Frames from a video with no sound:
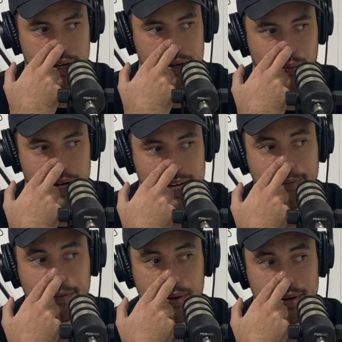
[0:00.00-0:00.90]
so we
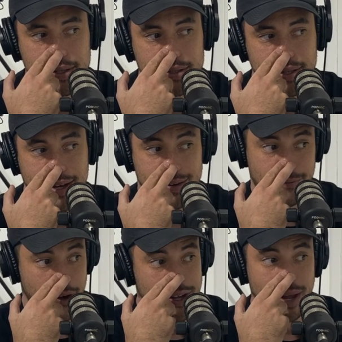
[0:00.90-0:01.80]
can influence
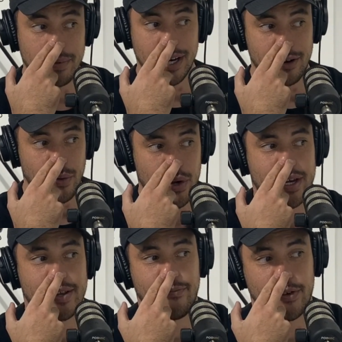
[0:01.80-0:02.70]
like vocabulary,
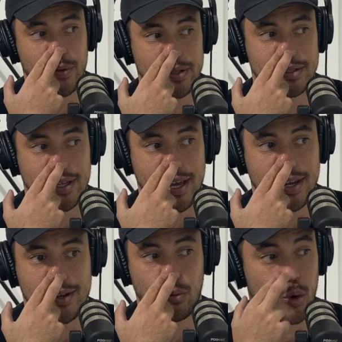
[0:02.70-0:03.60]
we can influence
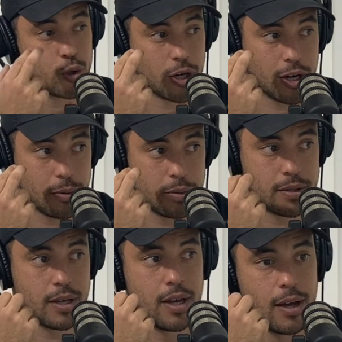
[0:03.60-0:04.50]
like
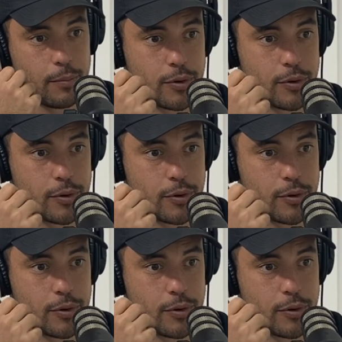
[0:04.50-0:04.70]
wardrobes,